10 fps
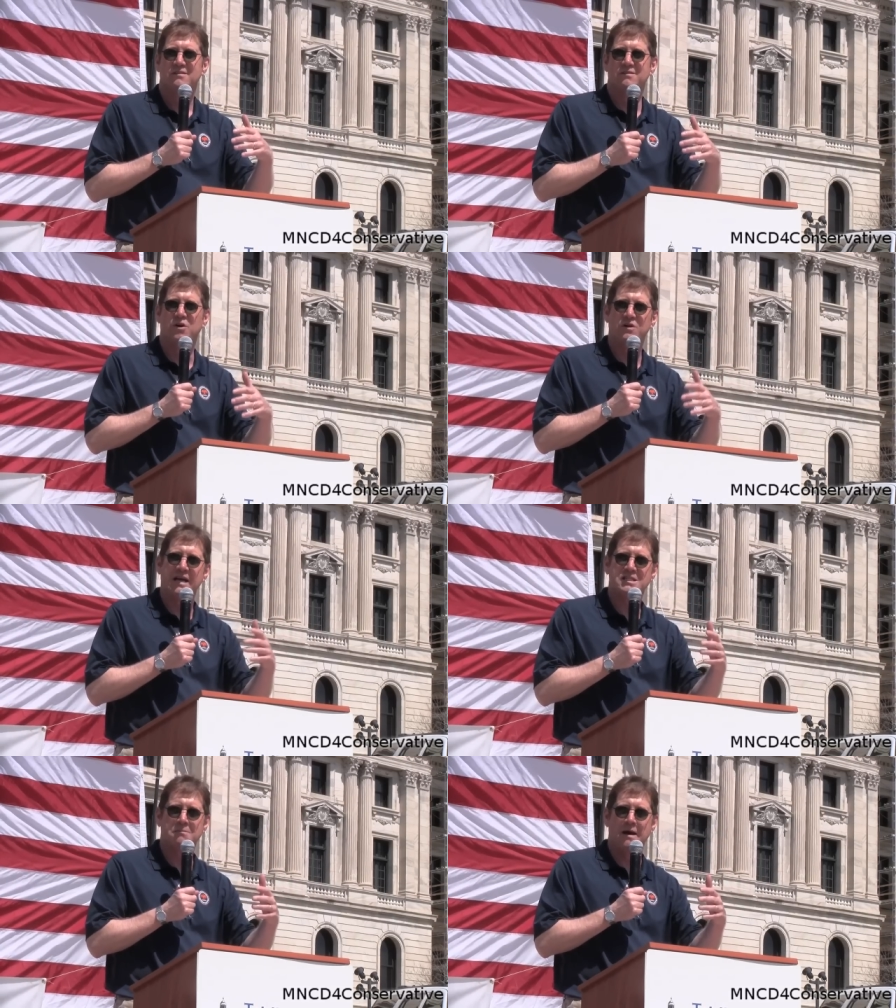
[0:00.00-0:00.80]
The Vote
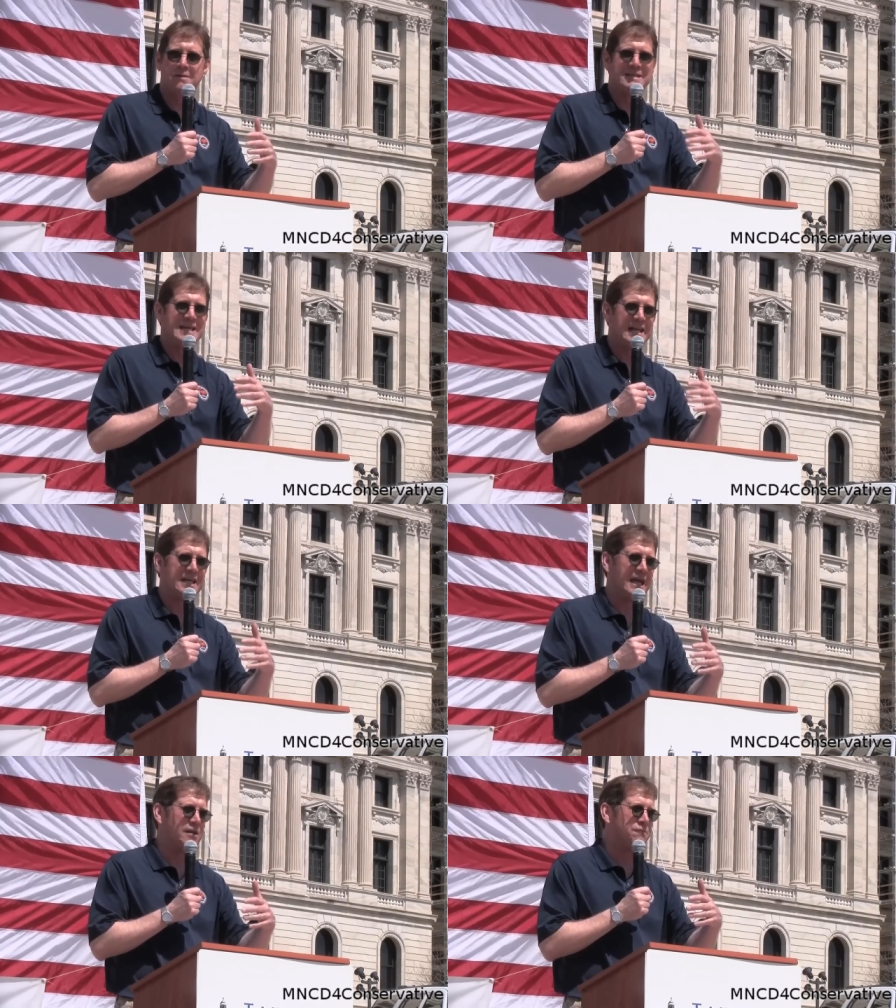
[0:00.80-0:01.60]
Yes Amendment
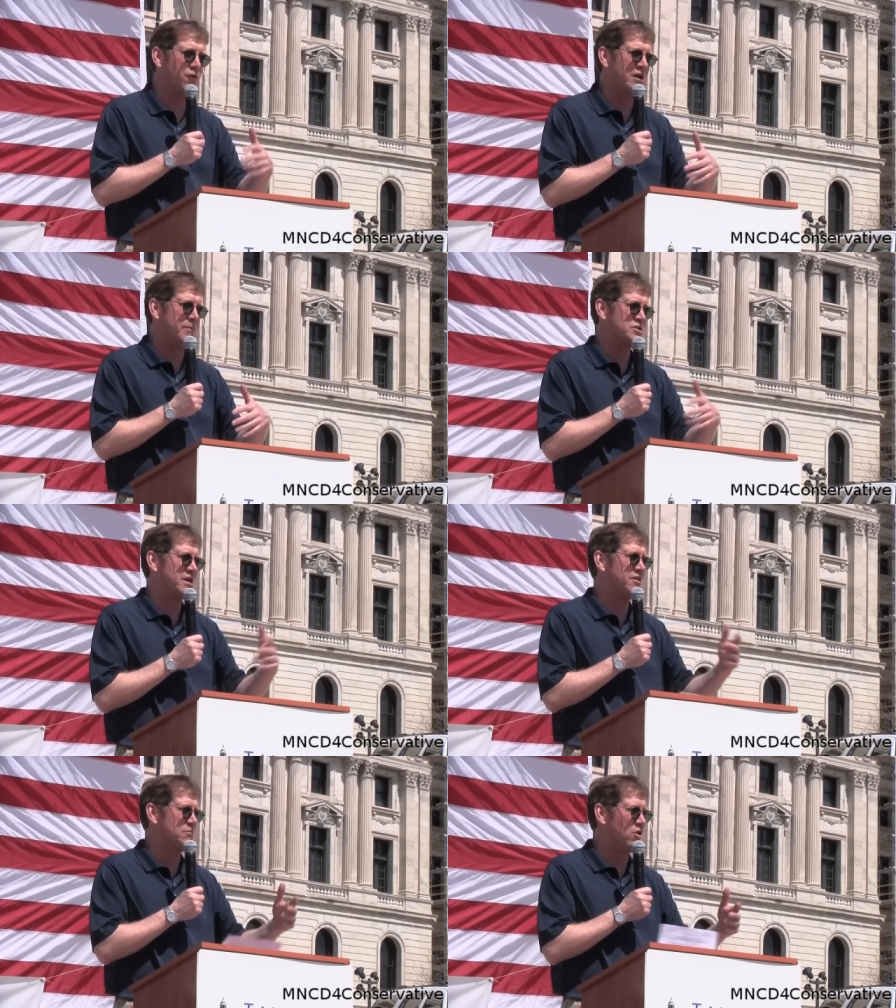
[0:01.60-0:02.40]
dedicated
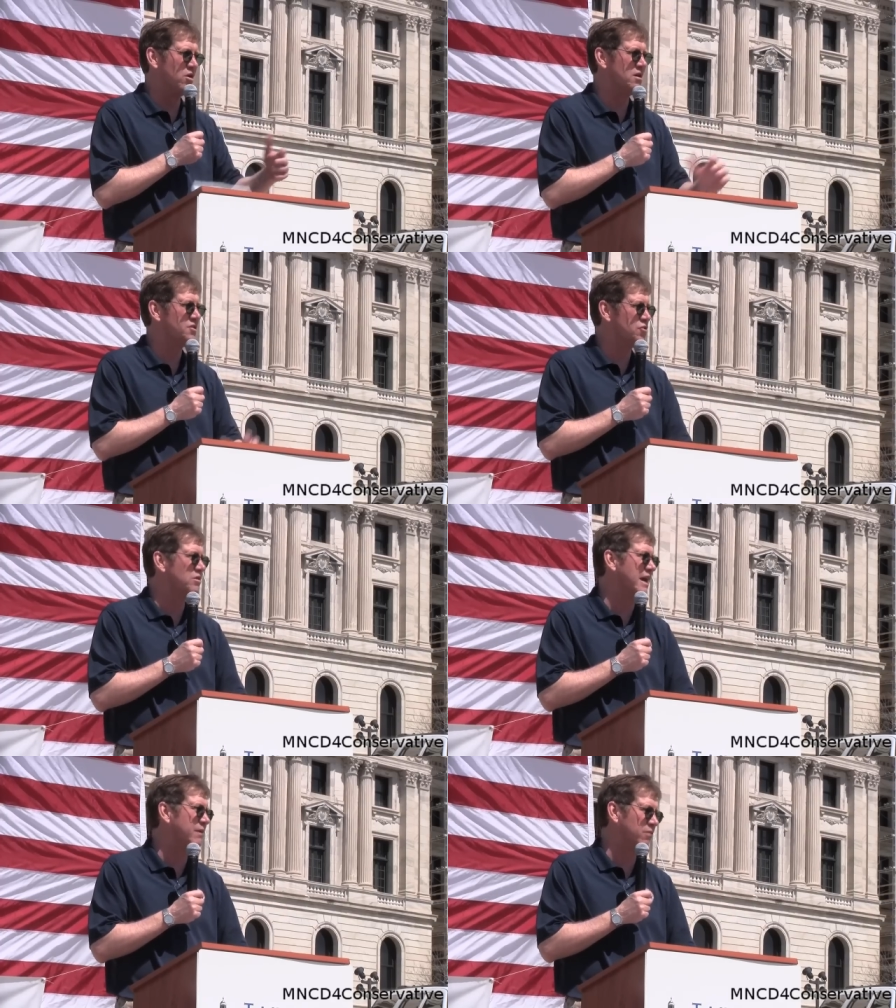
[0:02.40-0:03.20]
40% or more to
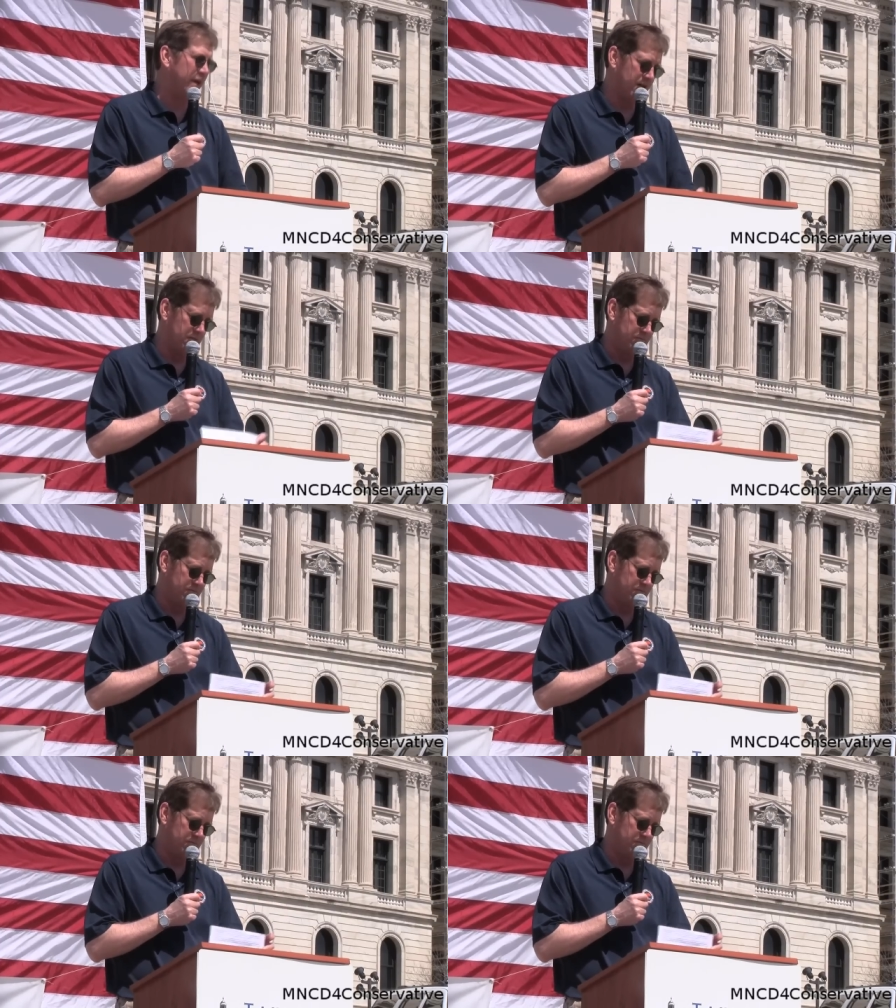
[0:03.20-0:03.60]
light rail.